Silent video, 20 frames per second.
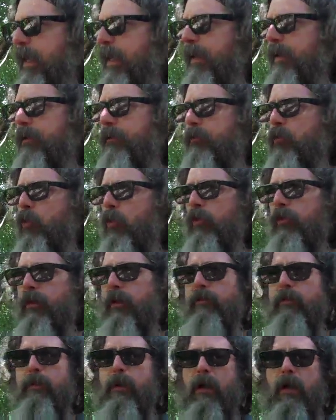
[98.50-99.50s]
And of course
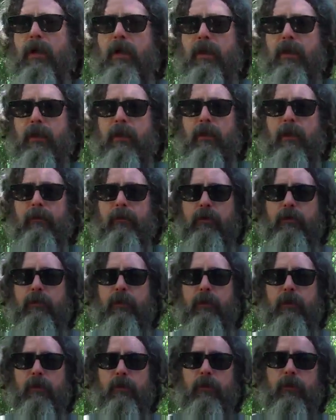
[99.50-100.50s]
everybody in every
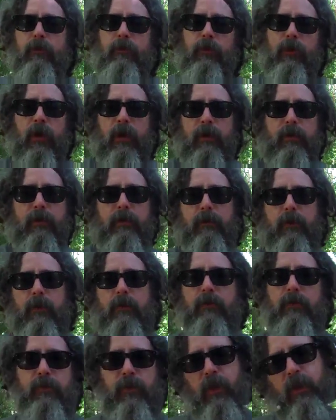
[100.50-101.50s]
field of
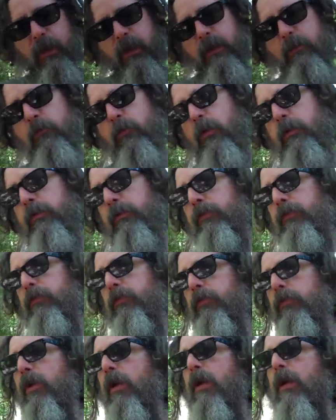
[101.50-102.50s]
scientific study wants
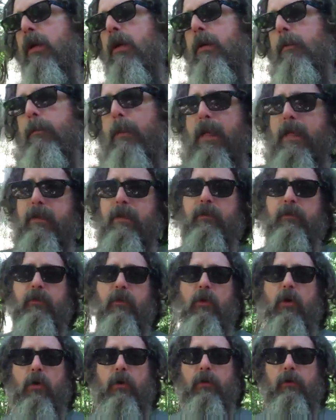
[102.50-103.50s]
to make
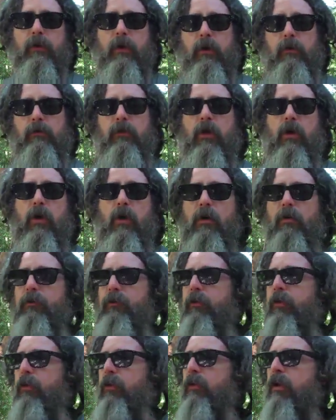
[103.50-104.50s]
this law their own law,
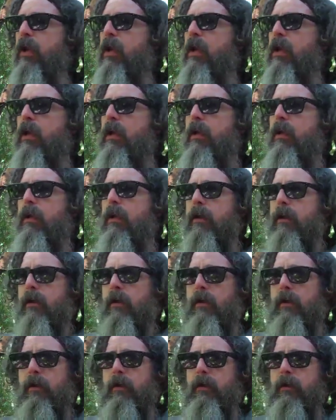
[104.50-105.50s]
so
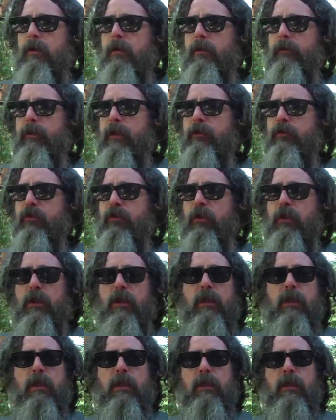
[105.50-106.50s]

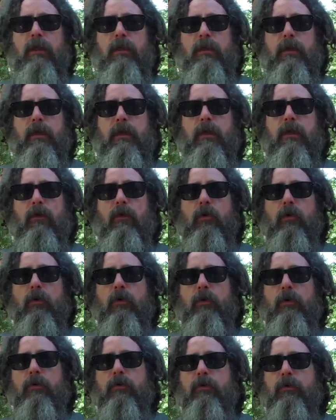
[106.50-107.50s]
eventually, in
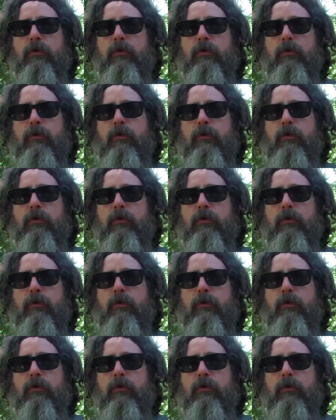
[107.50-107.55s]
order